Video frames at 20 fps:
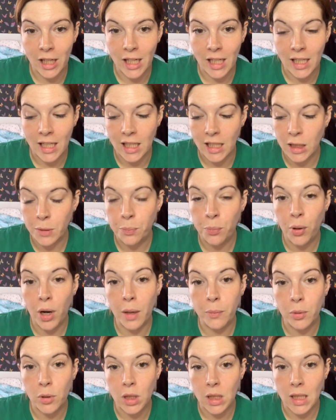need to
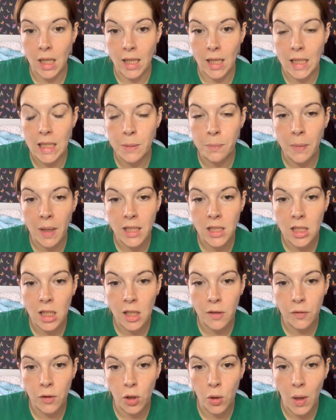prep your skin, especially
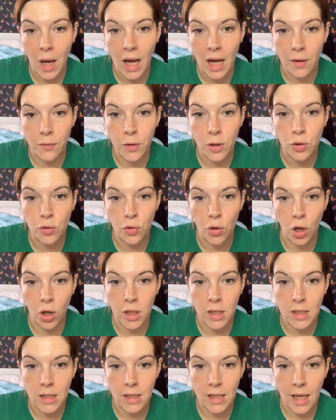if you have dry
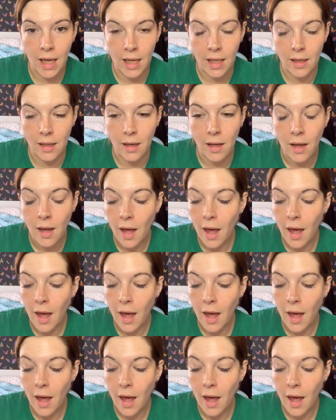skin.